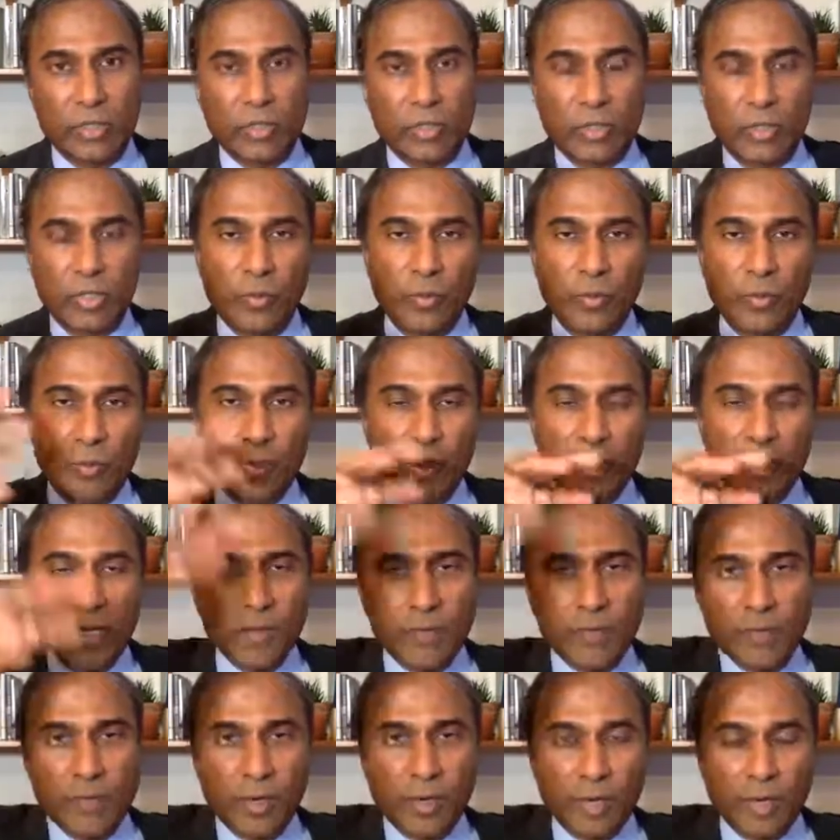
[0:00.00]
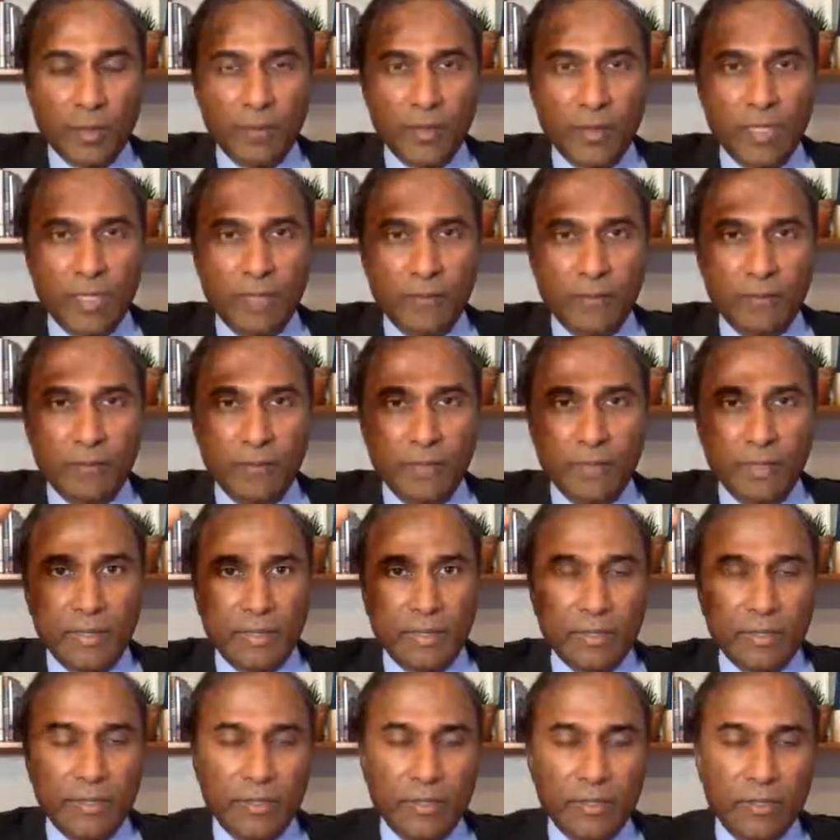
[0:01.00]
So big pharma,
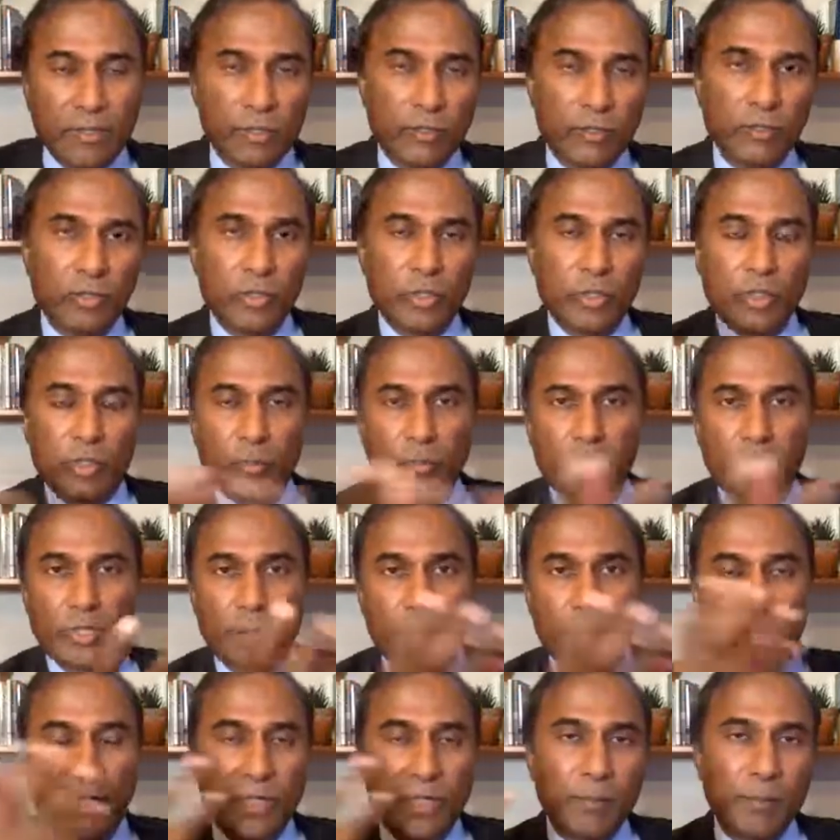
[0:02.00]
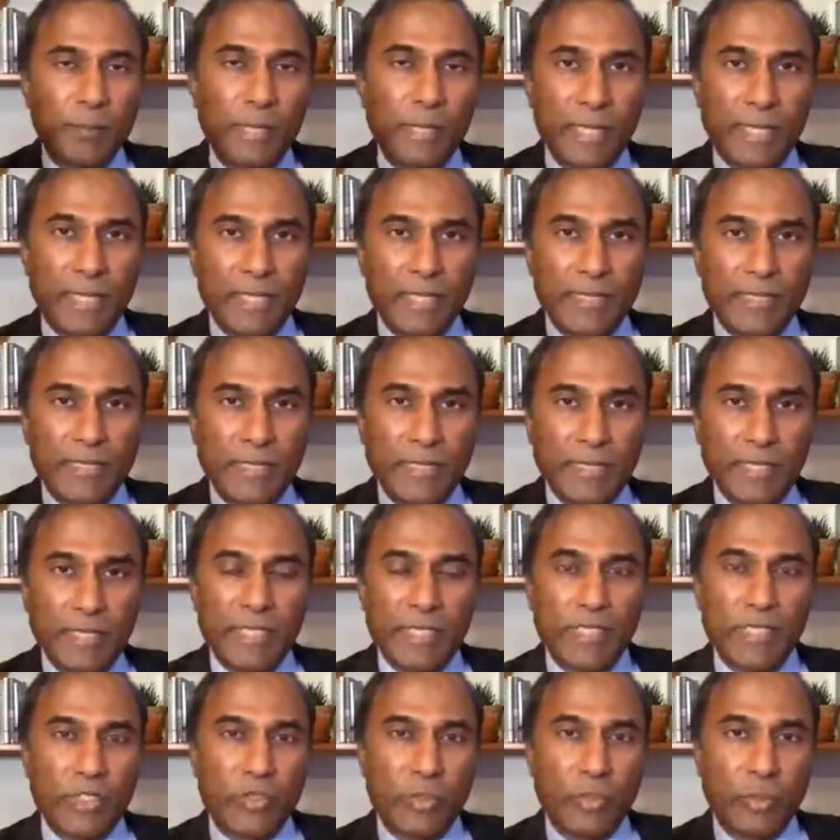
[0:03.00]
in collusion with the big banks,
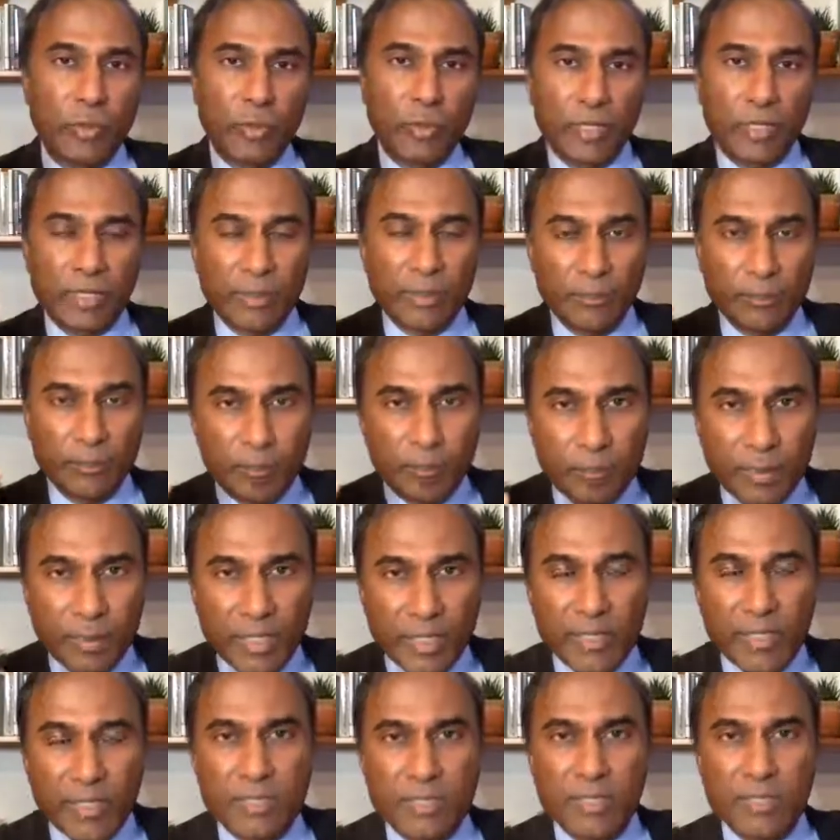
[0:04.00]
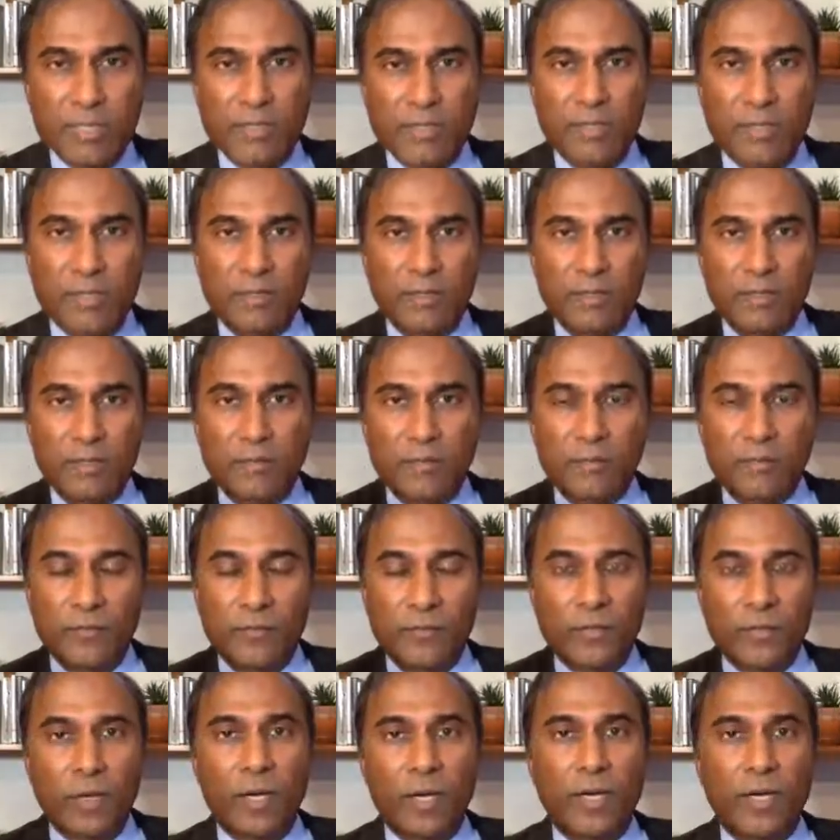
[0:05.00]
is doing one of the biggest
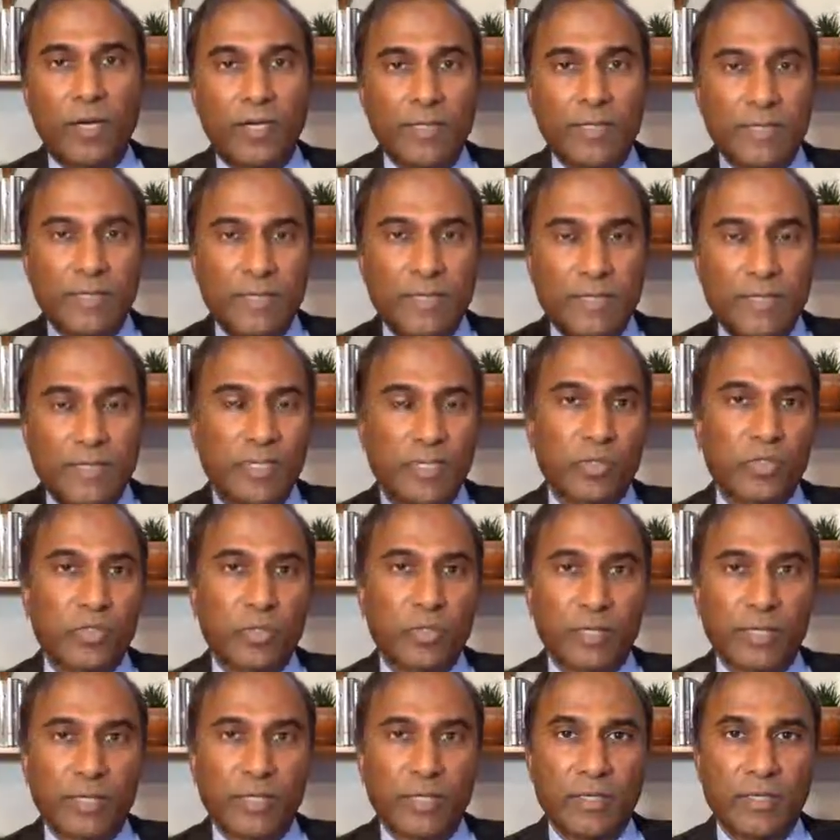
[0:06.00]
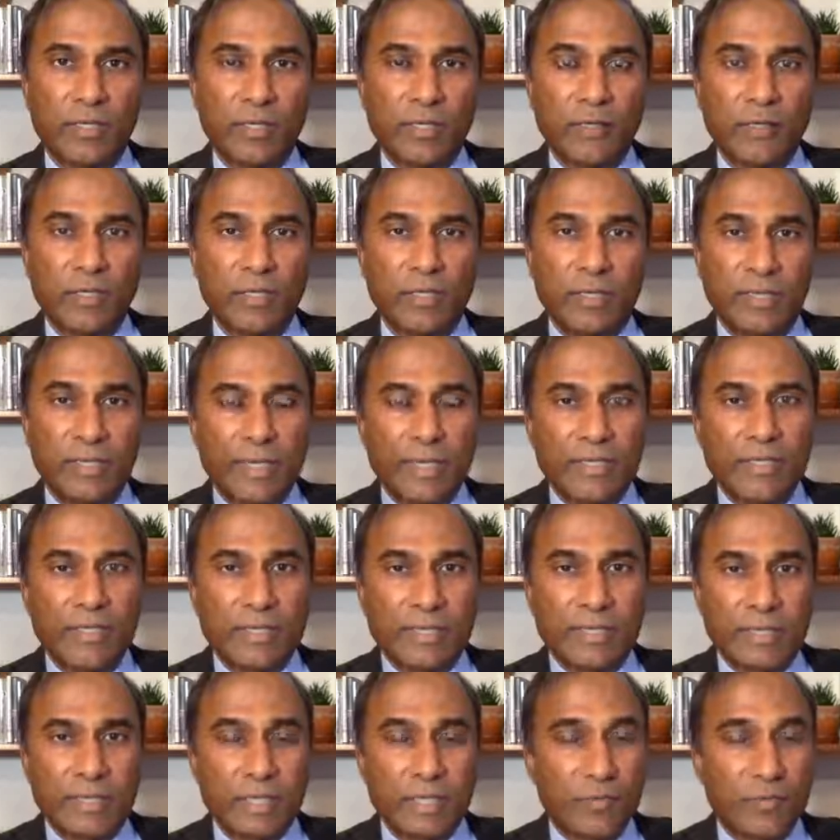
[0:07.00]
frauds in the history of the
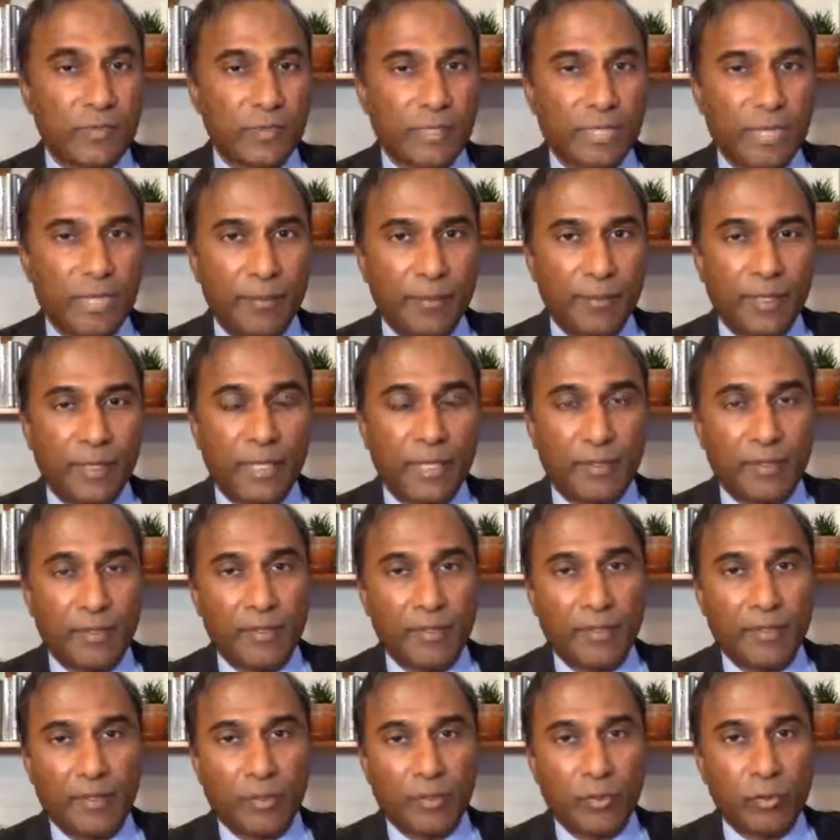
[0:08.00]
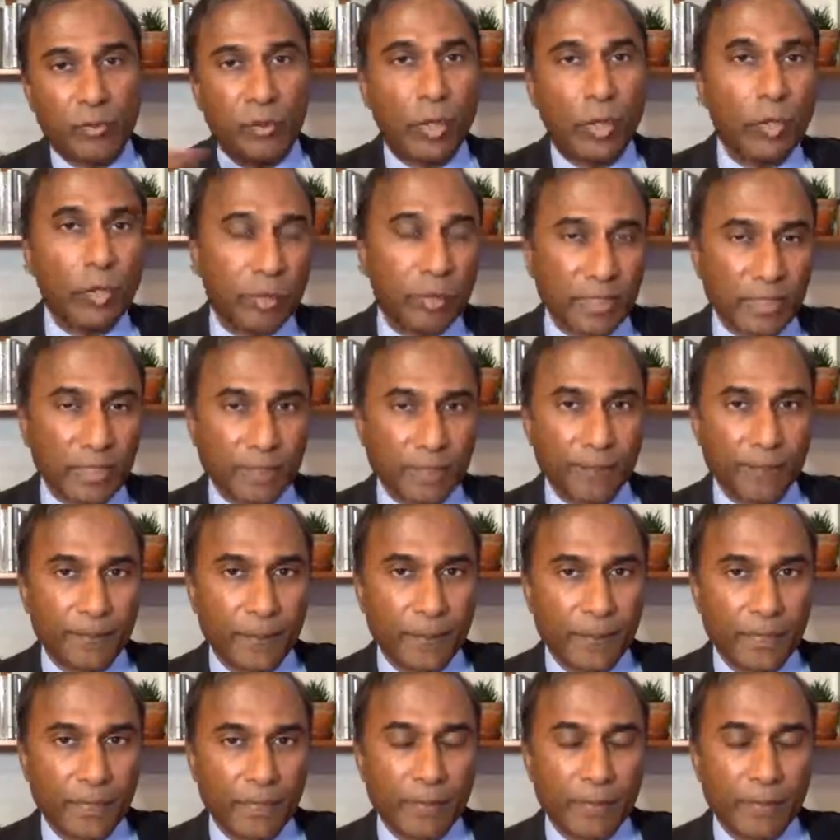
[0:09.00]
United States, for that matter, globally.